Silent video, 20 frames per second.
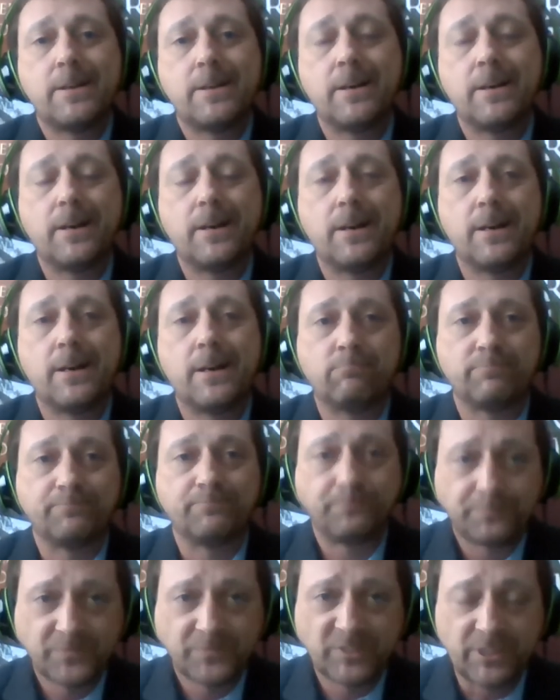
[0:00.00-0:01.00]
Um,
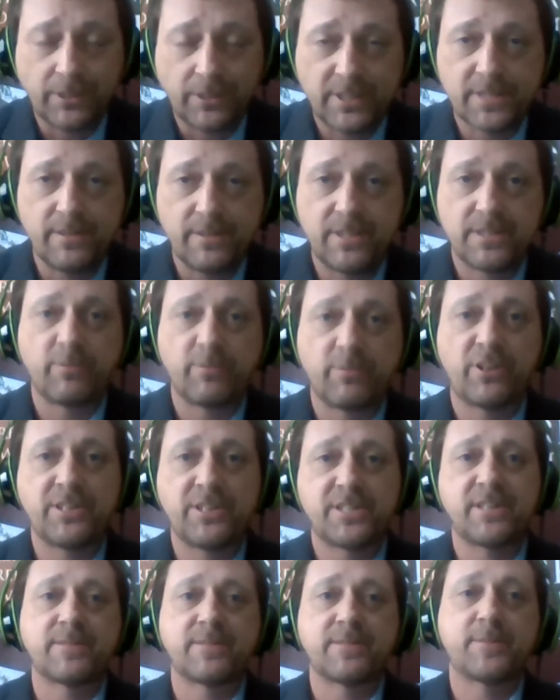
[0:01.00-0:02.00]
so it's, it's a pretty
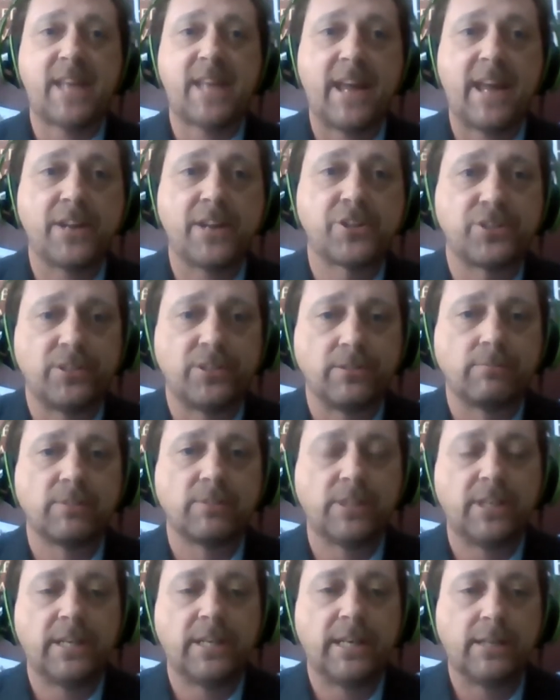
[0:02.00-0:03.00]
substantial
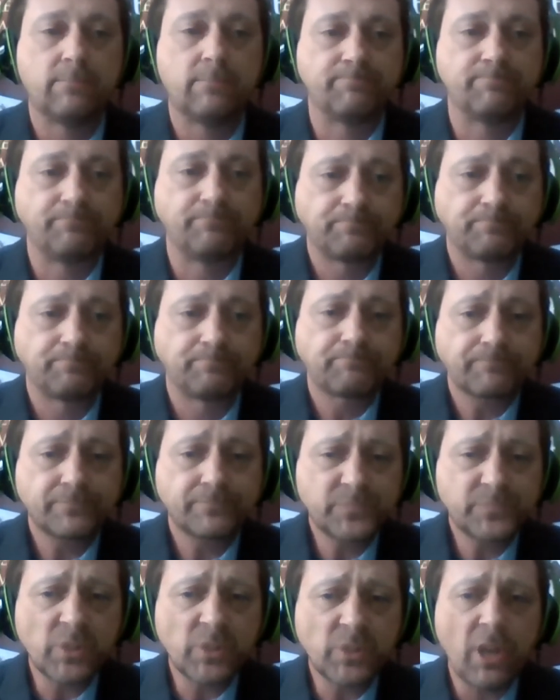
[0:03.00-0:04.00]
um,
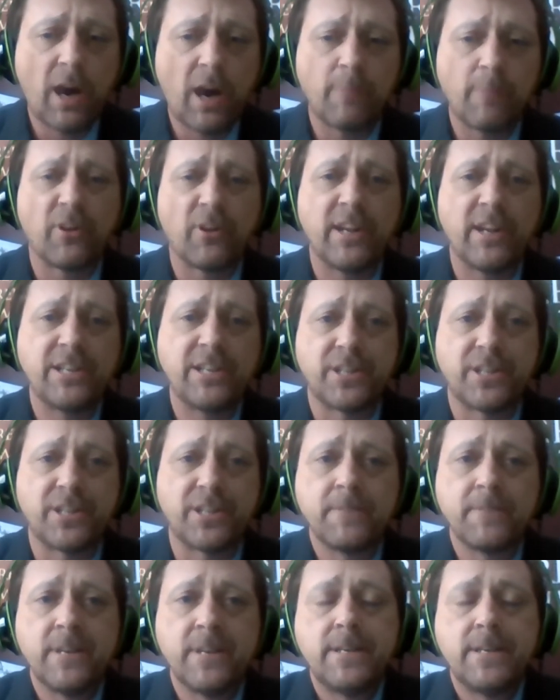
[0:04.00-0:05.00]
operation
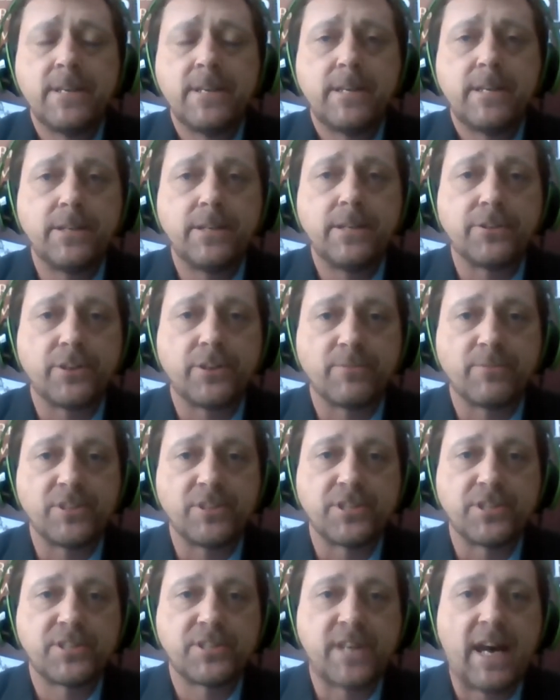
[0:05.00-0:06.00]
in terms of
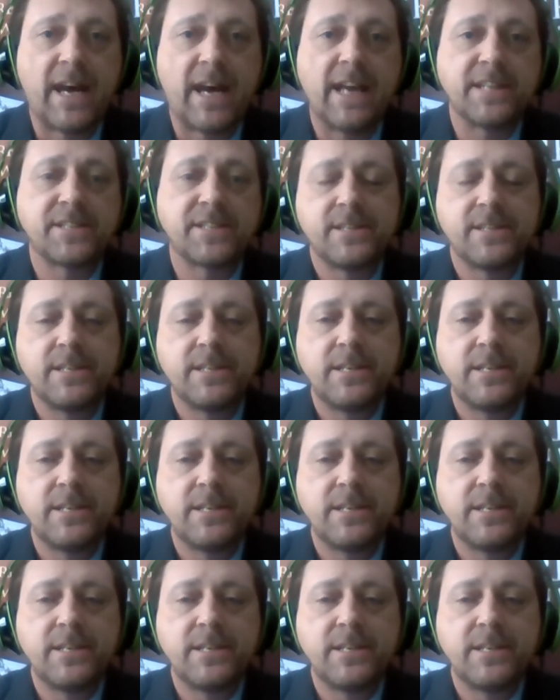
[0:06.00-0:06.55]
the size.